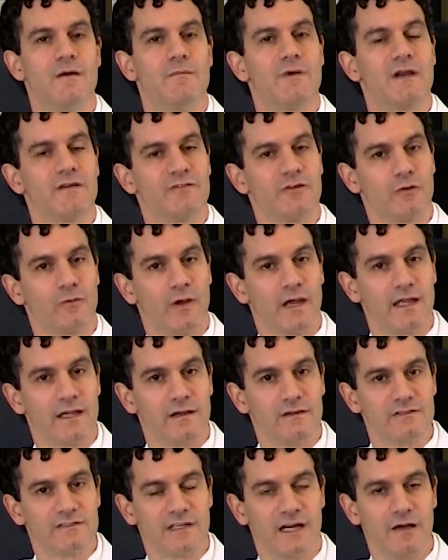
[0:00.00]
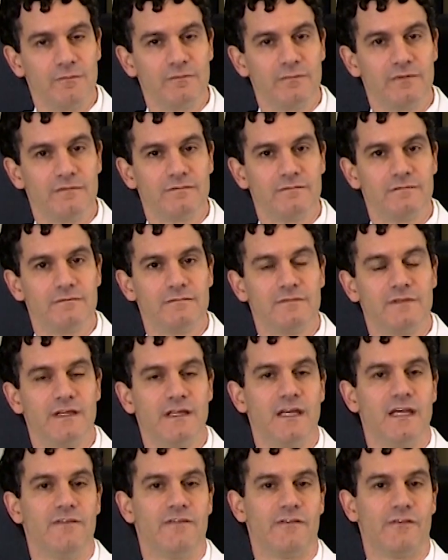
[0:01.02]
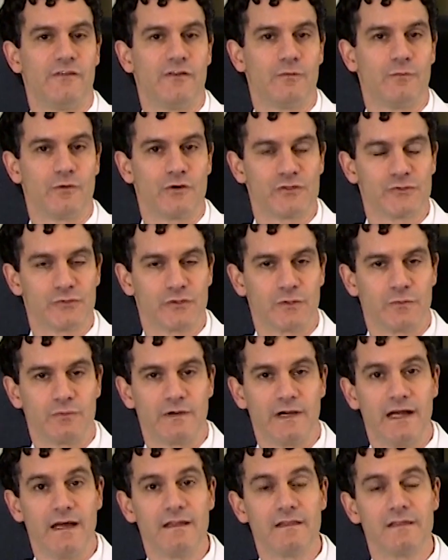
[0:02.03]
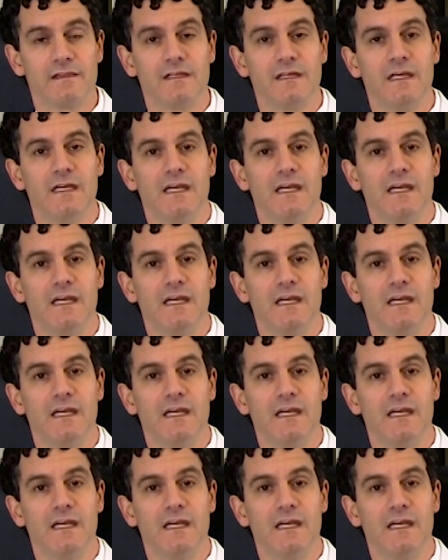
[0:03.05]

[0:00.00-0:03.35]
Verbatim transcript: But if your weight goes up, if you feel more short of breath,